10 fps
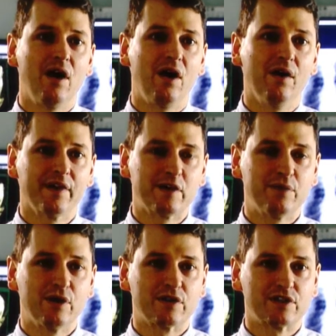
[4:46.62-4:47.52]
on the
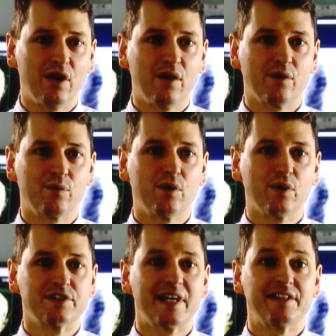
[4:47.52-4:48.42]
computers on the
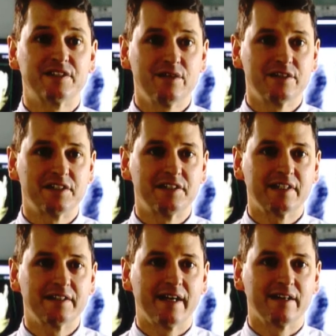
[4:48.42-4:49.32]
wards as soon as it's
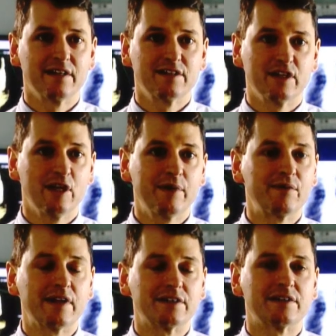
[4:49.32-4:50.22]
dictated. So nobody
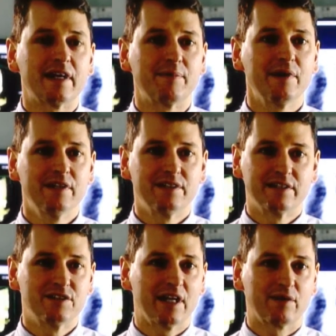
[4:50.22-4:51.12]
rings us up to
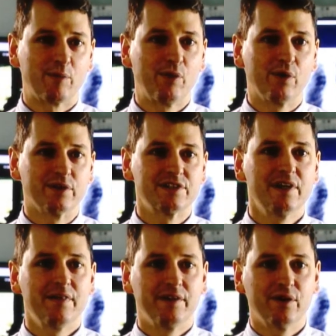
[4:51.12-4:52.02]
check reports.
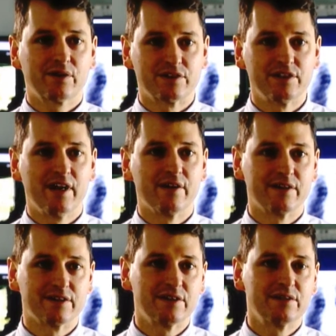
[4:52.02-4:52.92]
The doctors know that
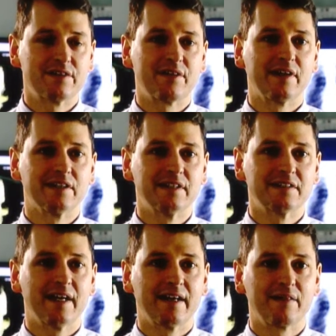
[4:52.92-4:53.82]
as soon as the thing's
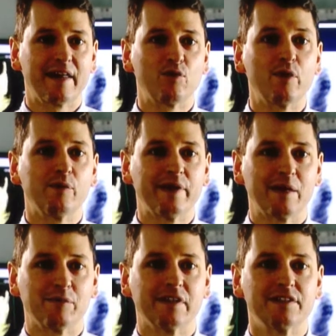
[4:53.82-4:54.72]
dictated, they will be
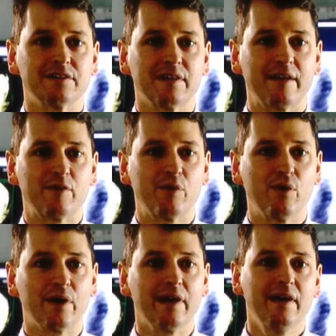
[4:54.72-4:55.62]
able to listen to that
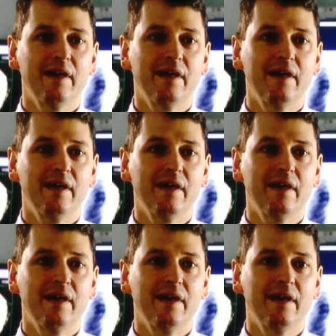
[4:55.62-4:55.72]
report.